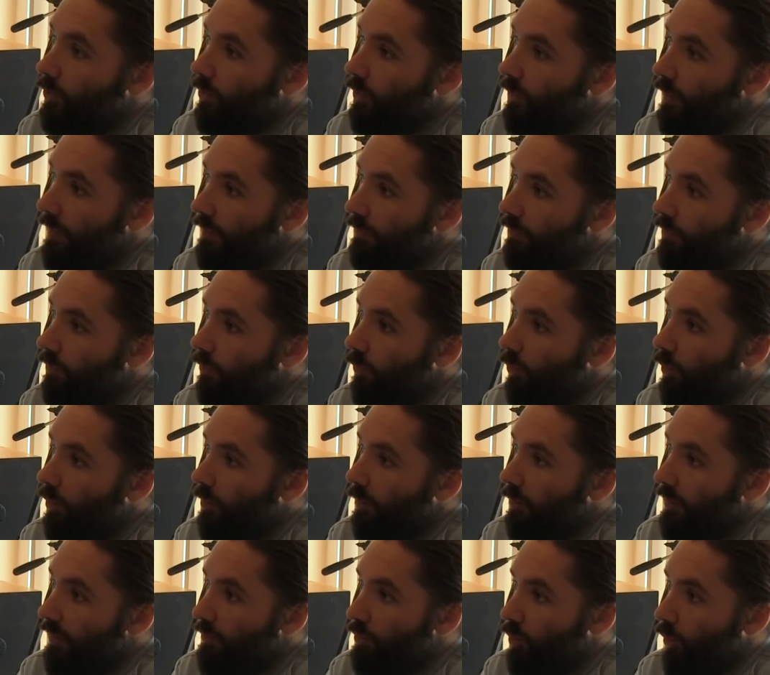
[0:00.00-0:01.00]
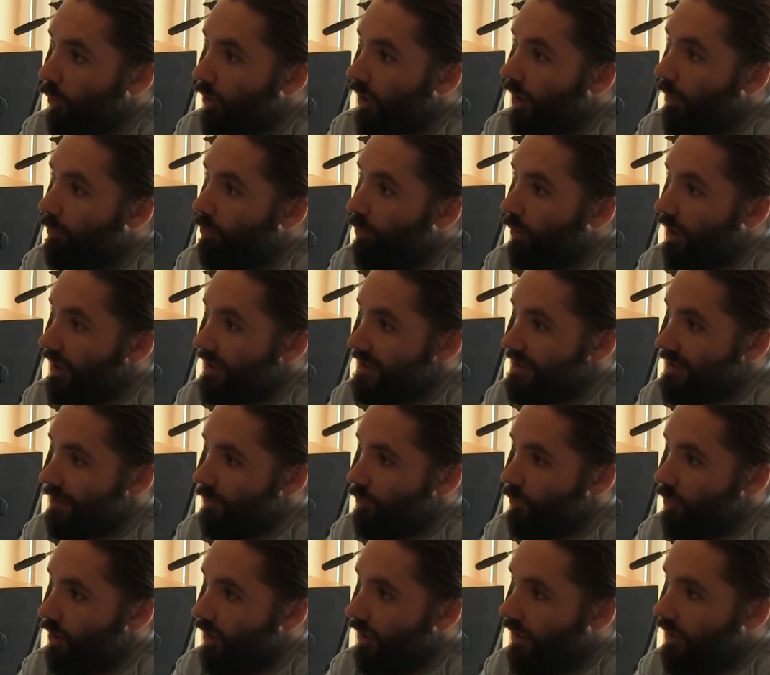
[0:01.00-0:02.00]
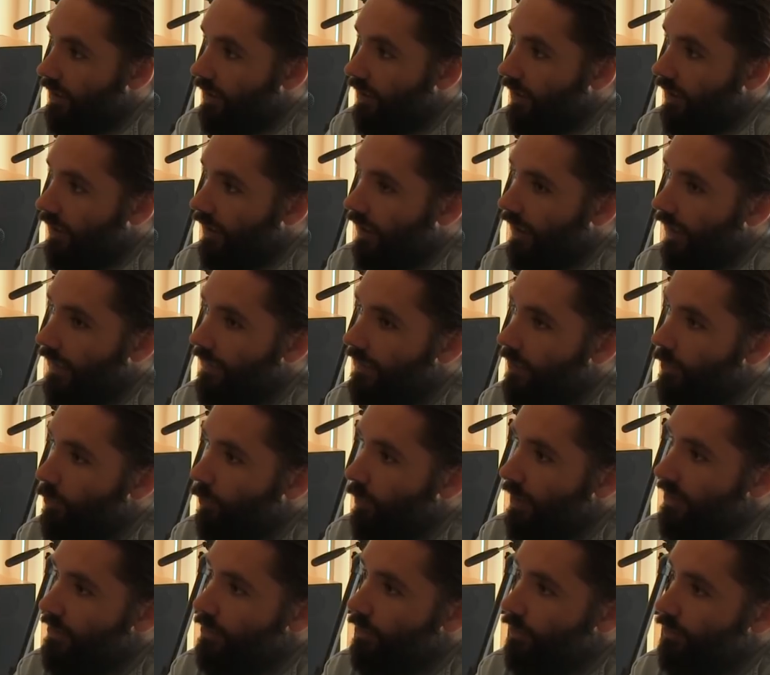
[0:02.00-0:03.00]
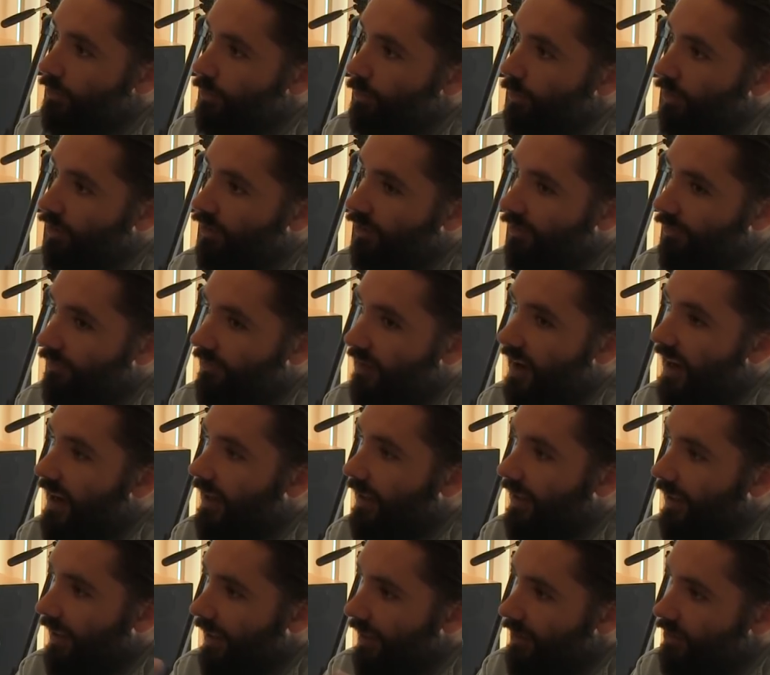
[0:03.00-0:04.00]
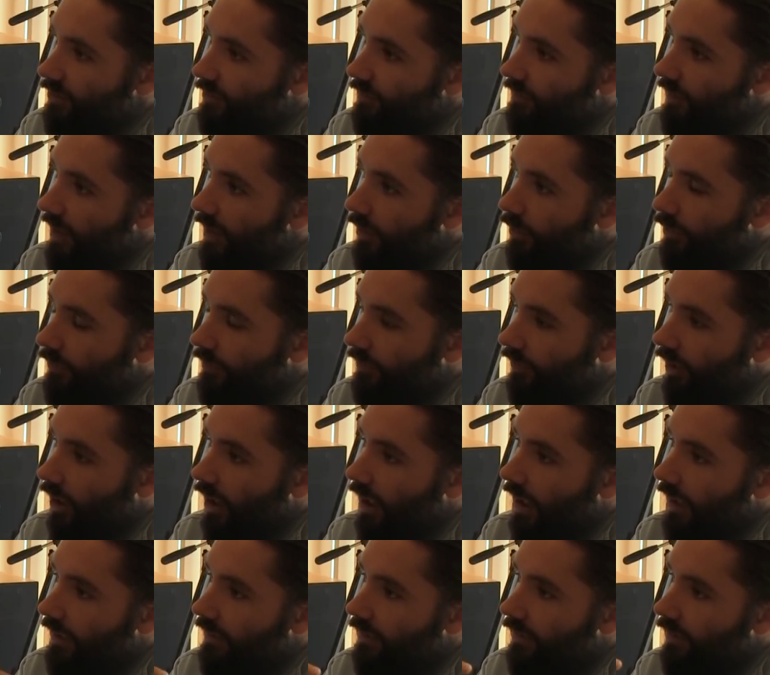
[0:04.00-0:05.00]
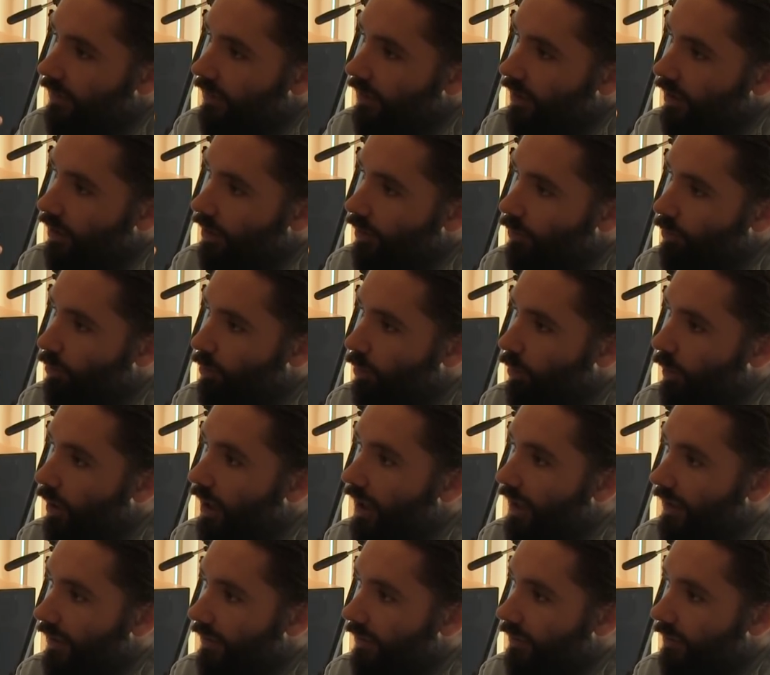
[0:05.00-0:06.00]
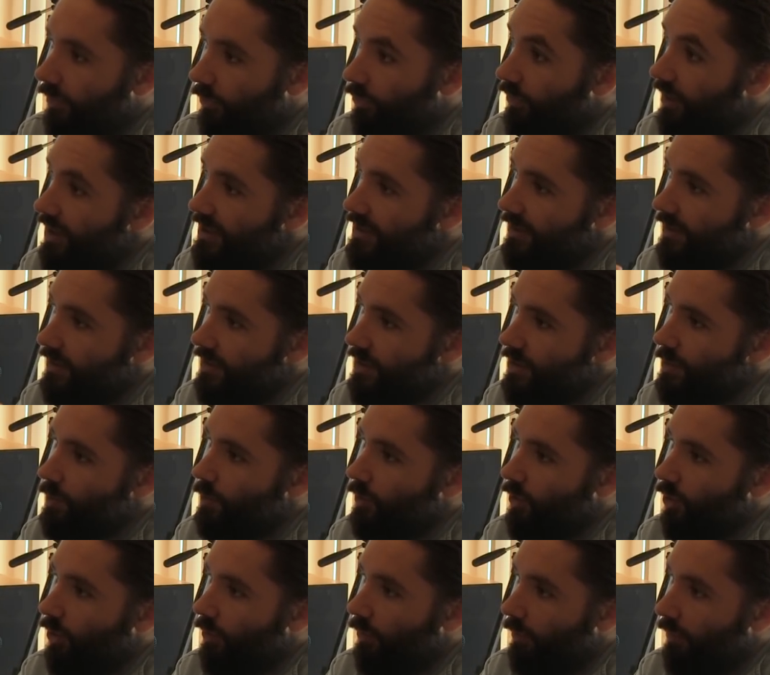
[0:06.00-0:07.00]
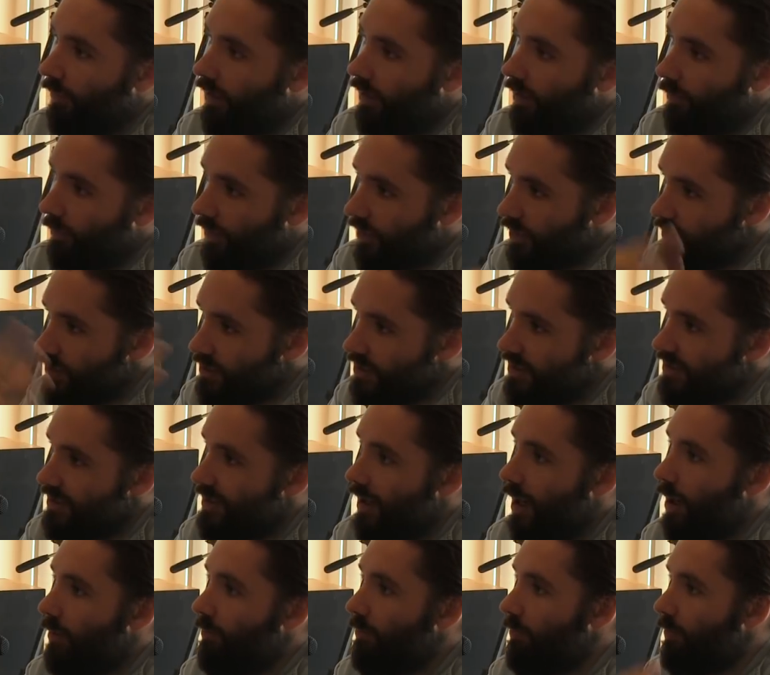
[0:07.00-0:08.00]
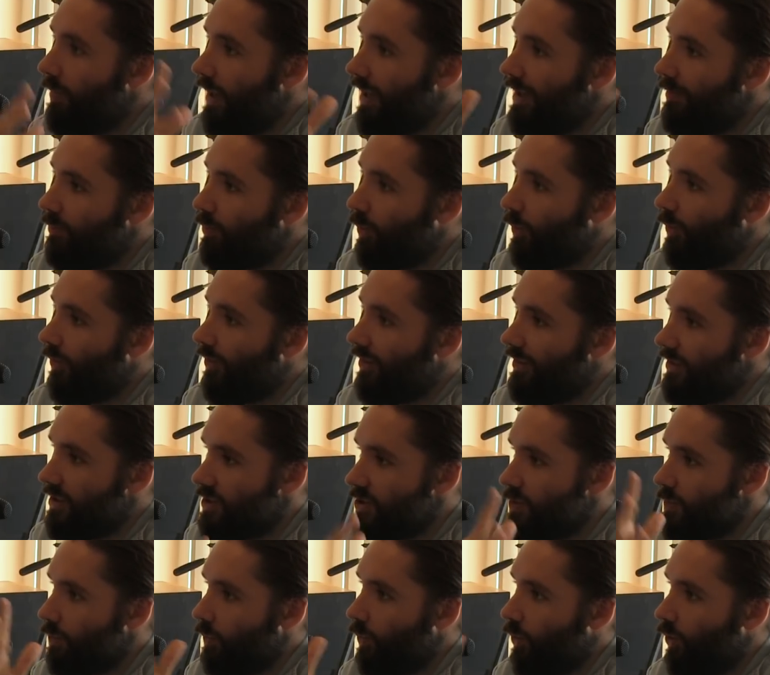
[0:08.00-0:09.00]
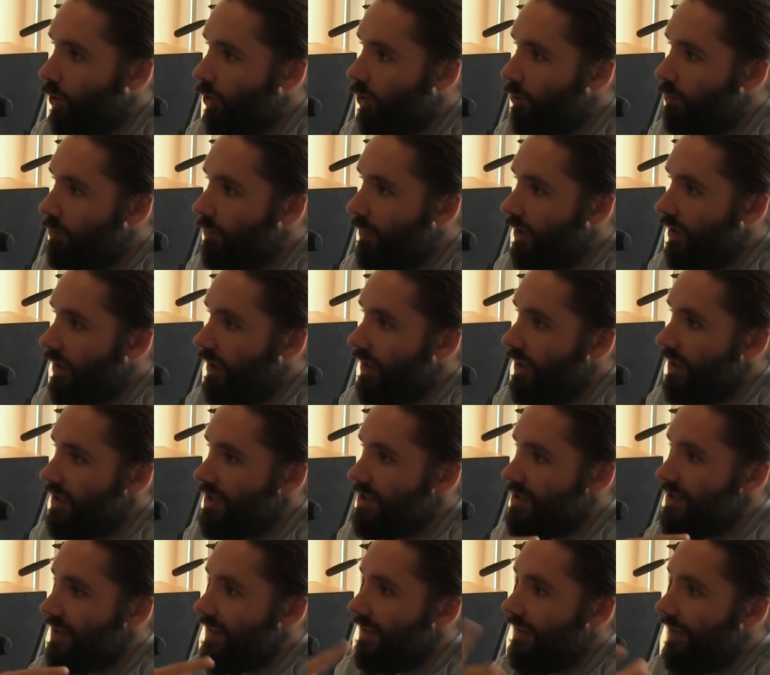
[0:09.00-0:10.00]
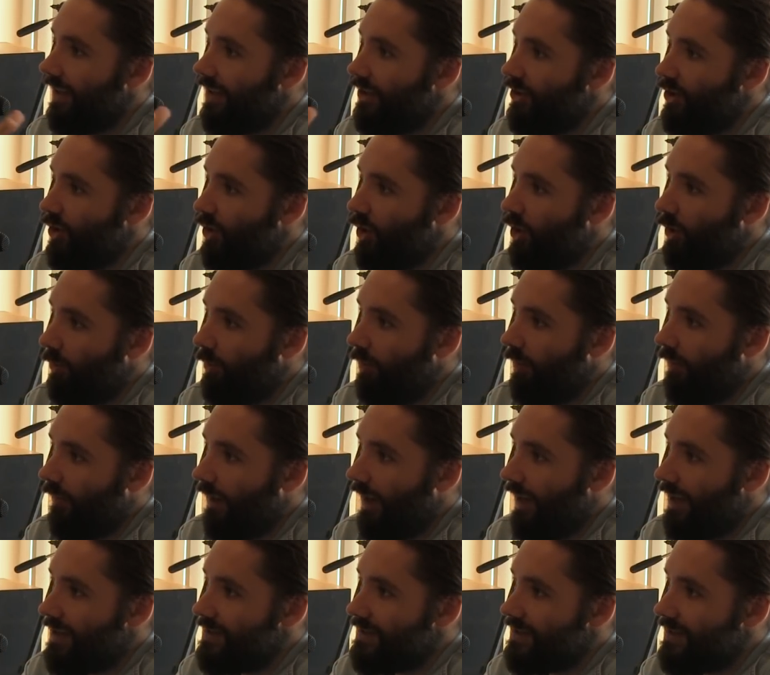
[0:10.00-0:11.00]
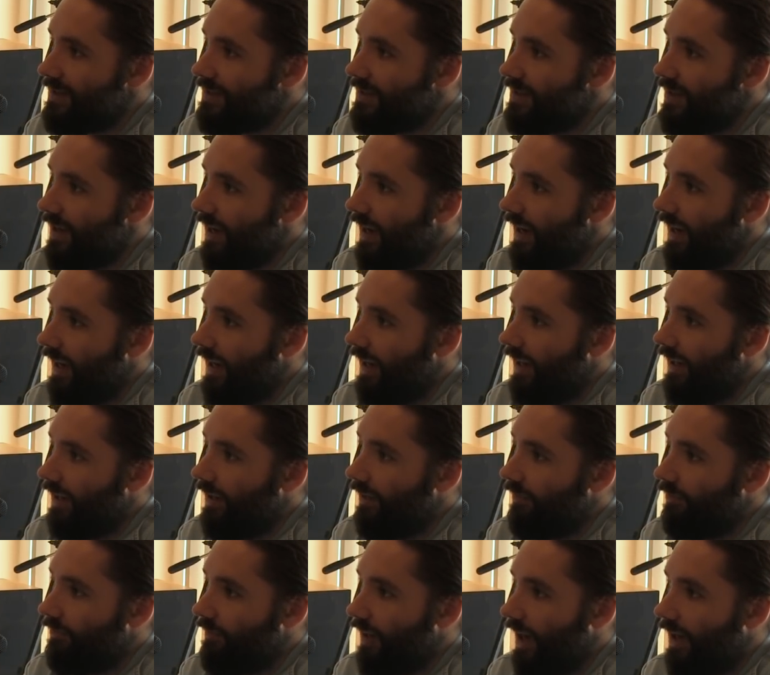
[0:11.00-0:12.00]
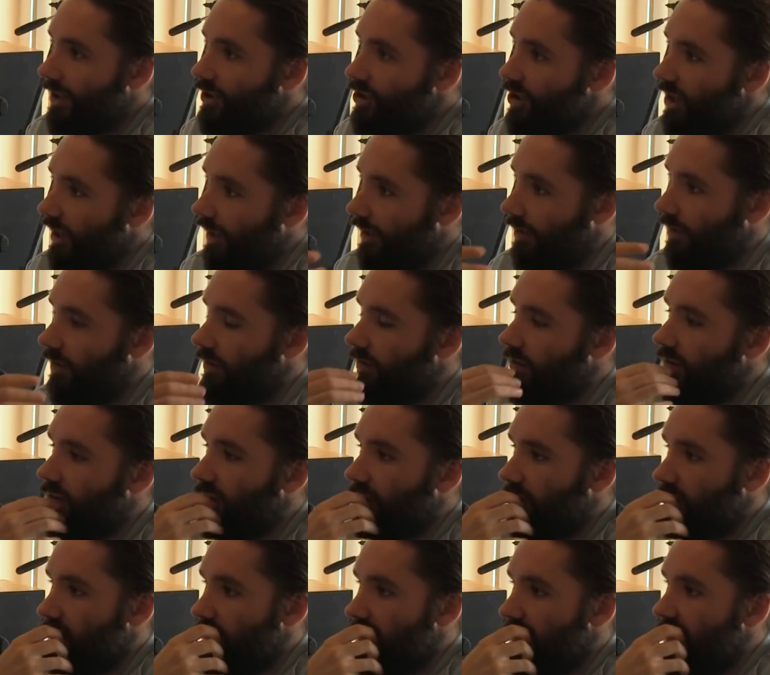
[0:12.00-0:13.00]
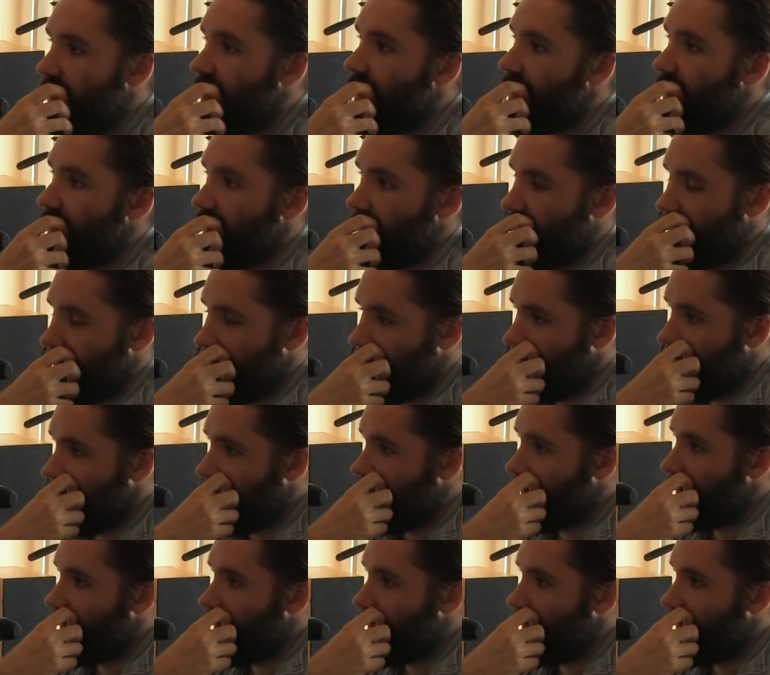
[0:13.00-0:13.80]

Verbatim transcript: will be will be put up by someone, yep. and then whether it's real or fake gets verified. Yes, by on... the rest of the swarm. Yes, because exactly. some people in the swarm see their job as a fact checker. Yes, exactly.